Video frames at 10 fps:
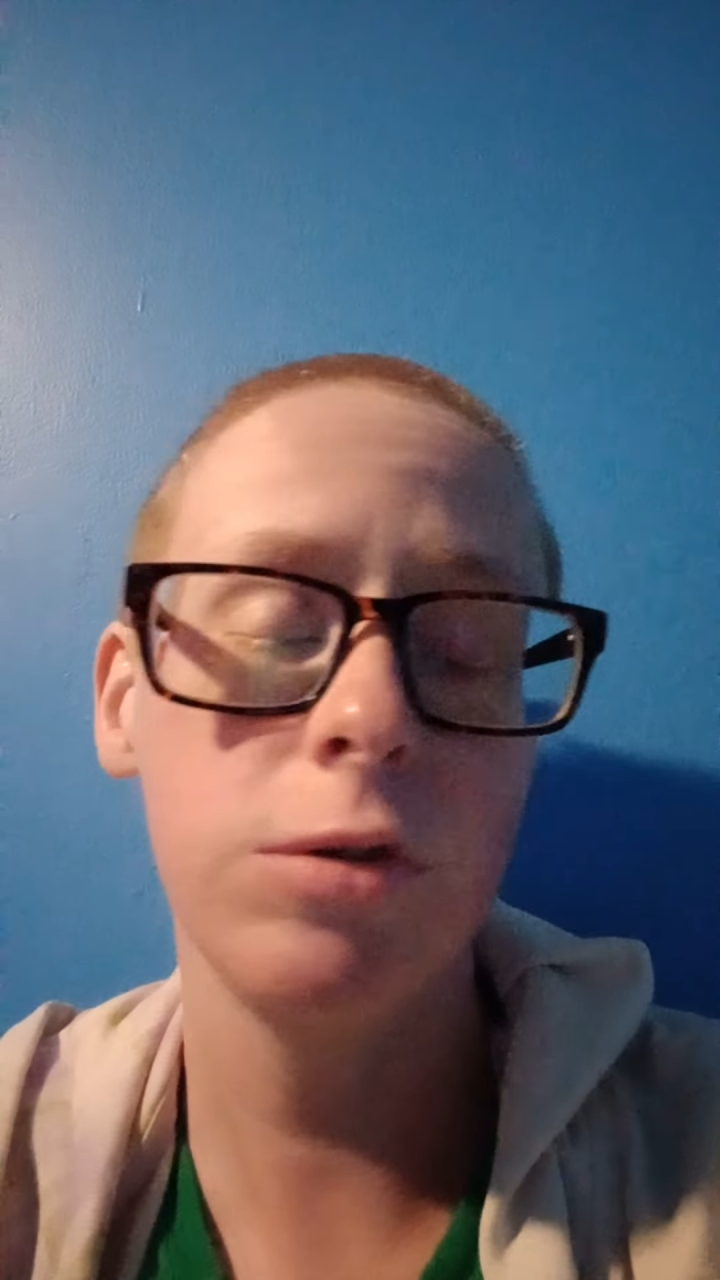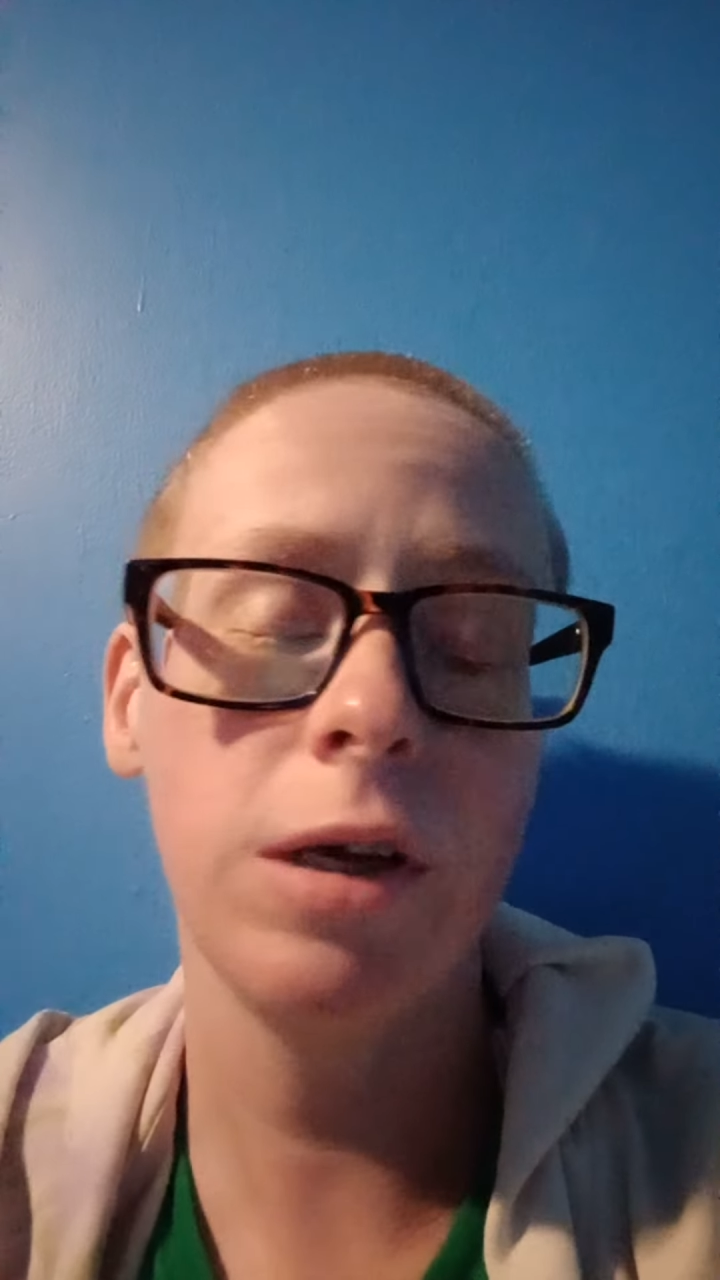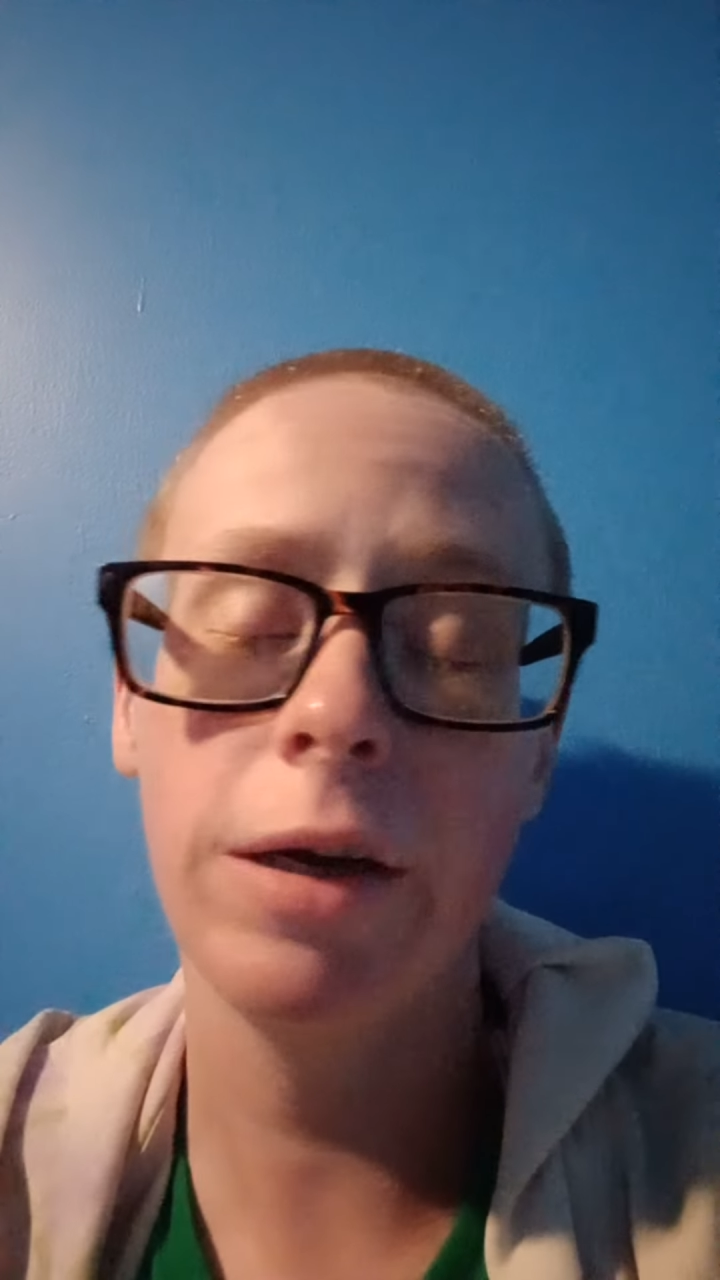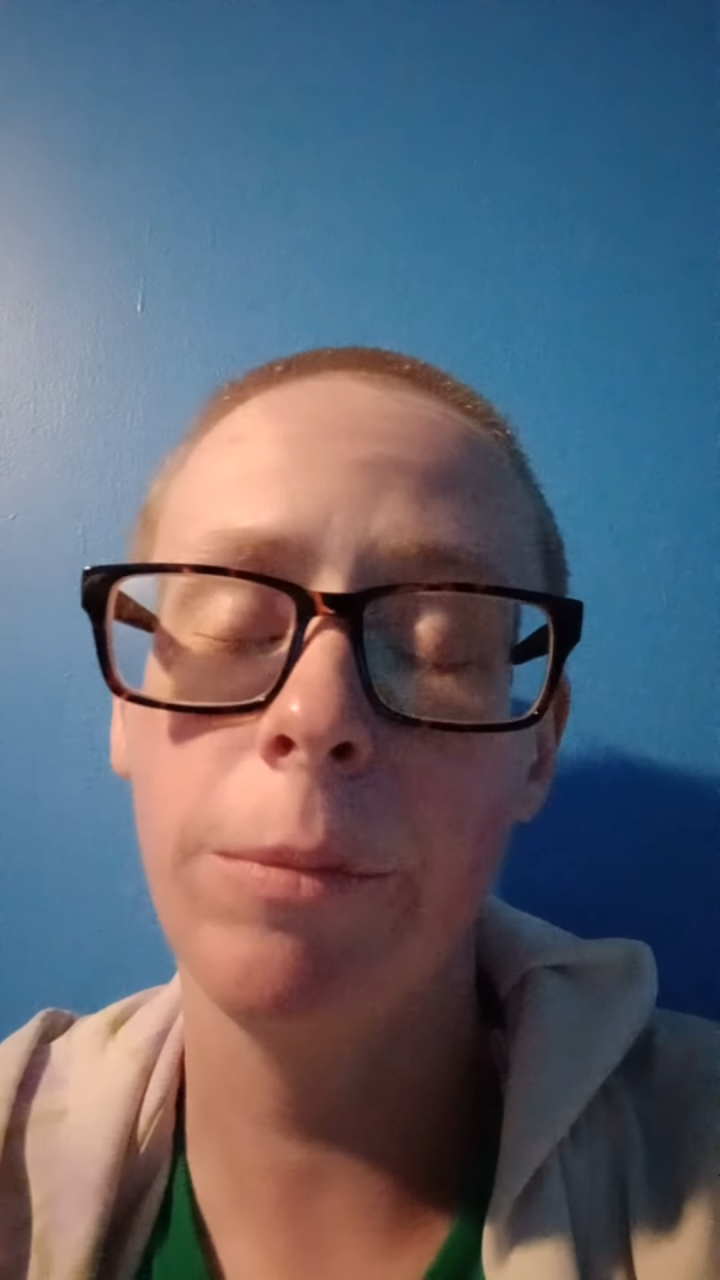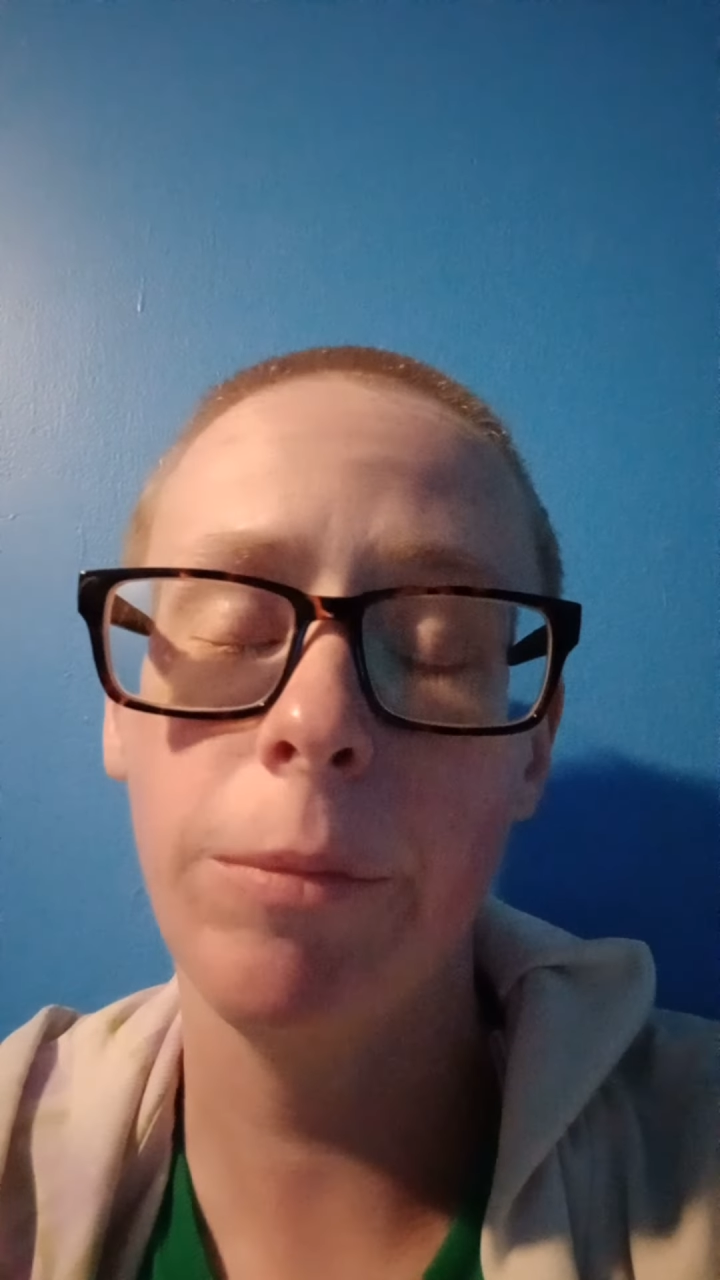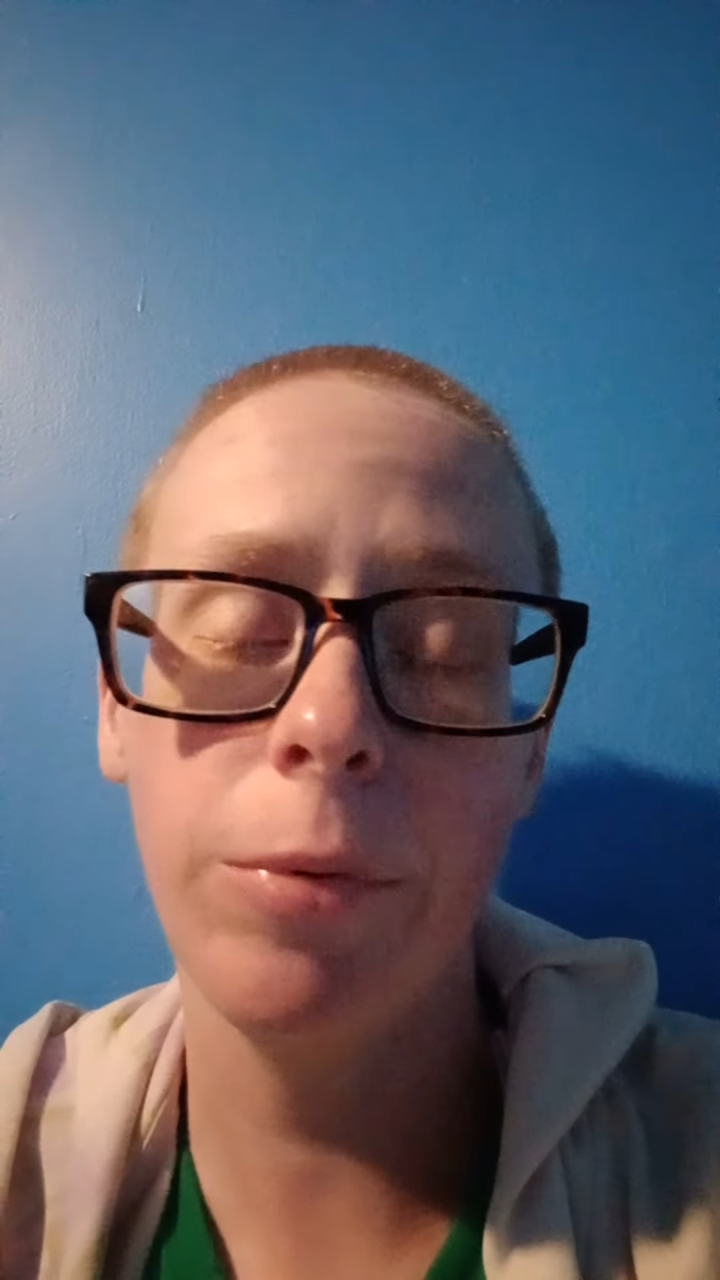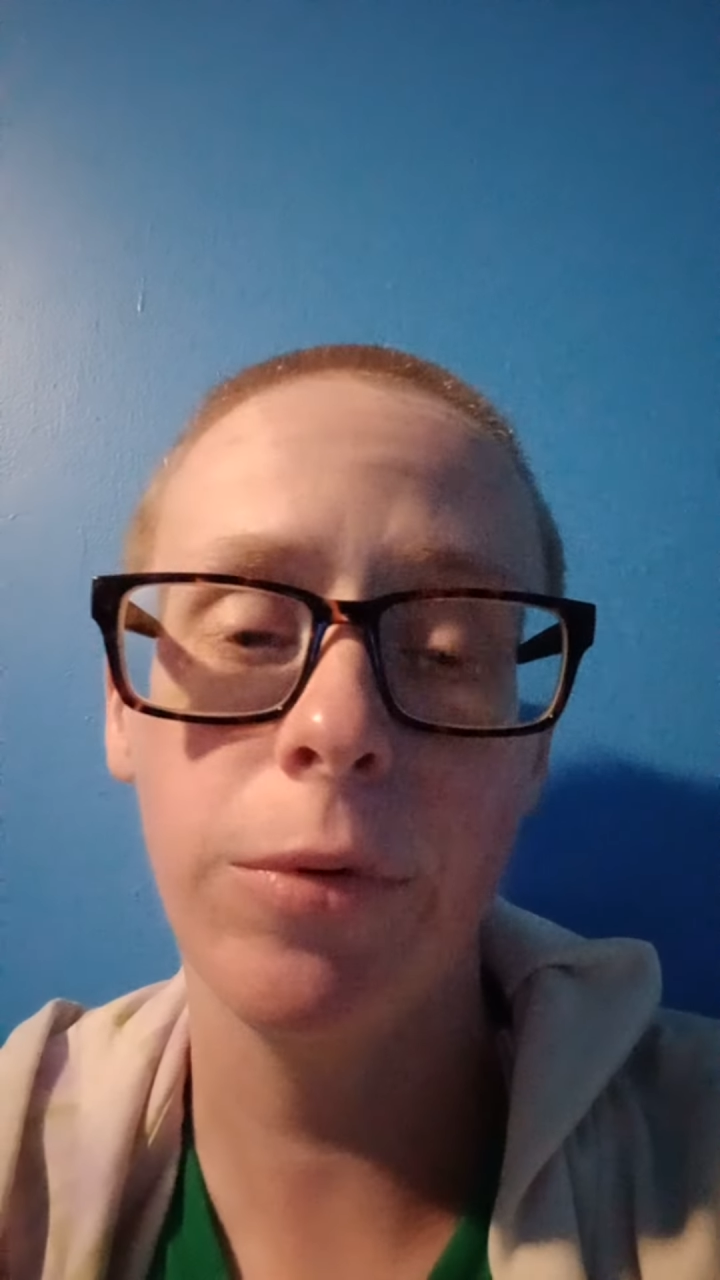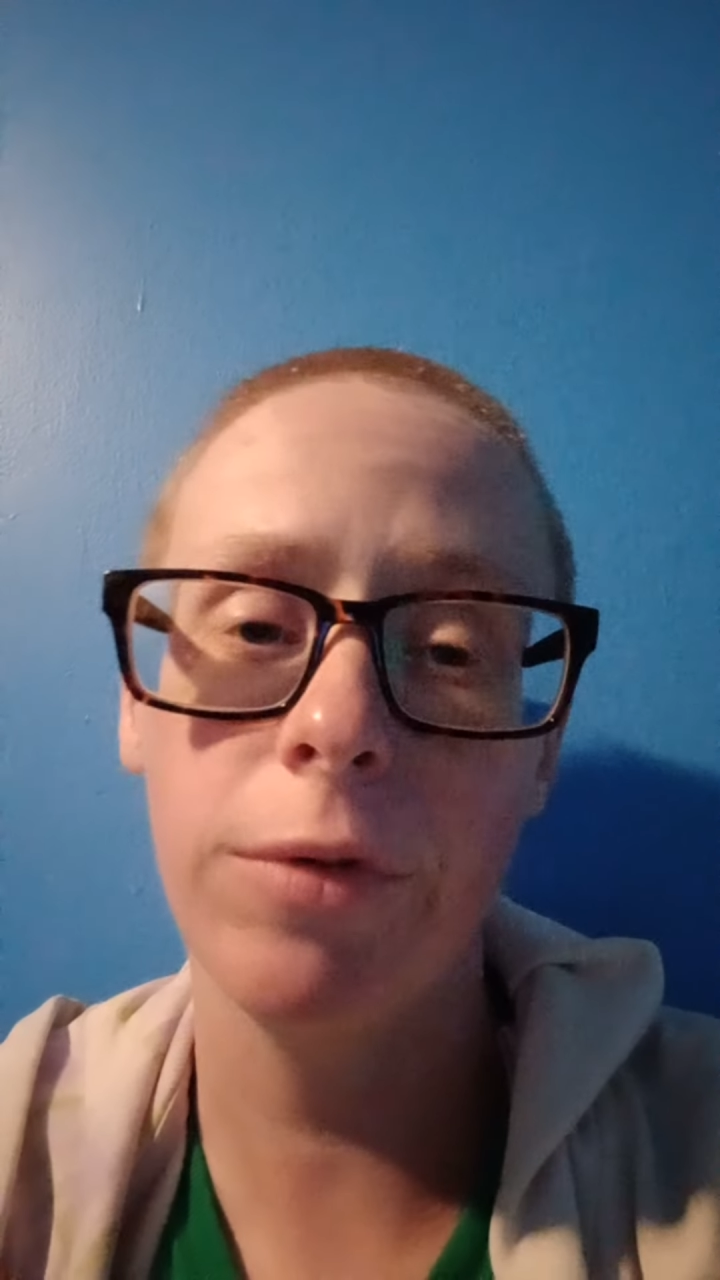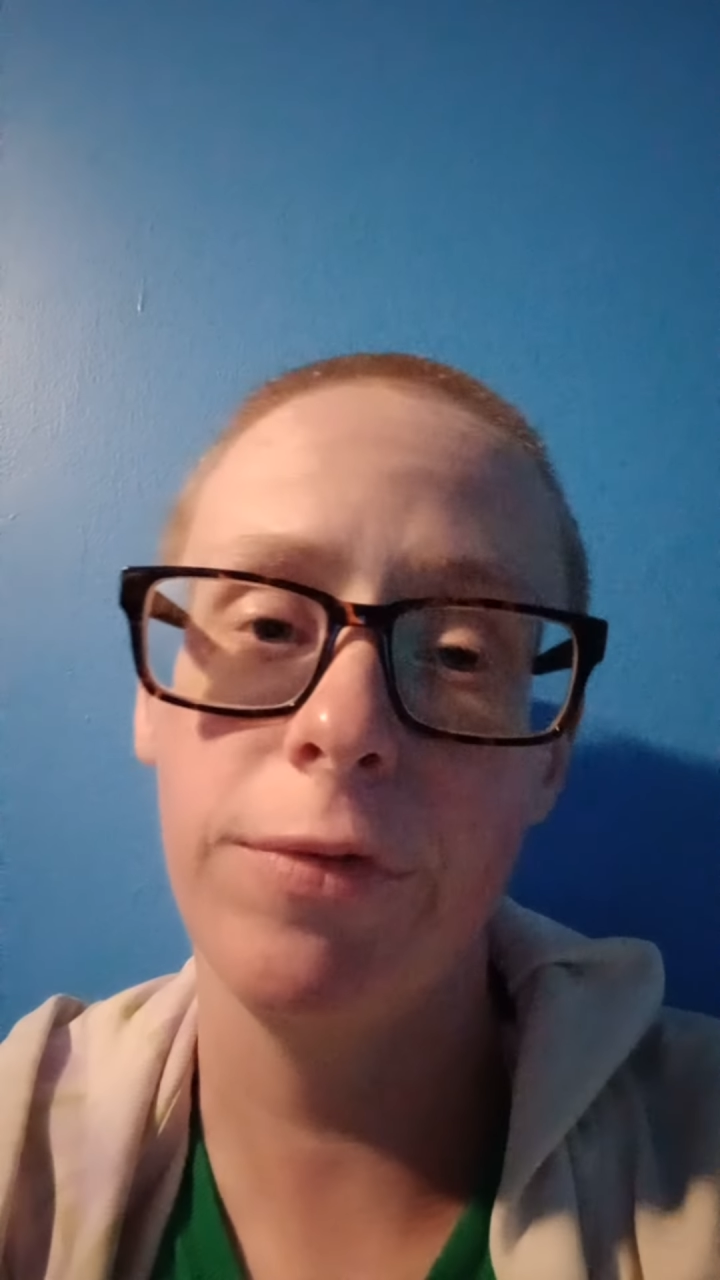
you can't pour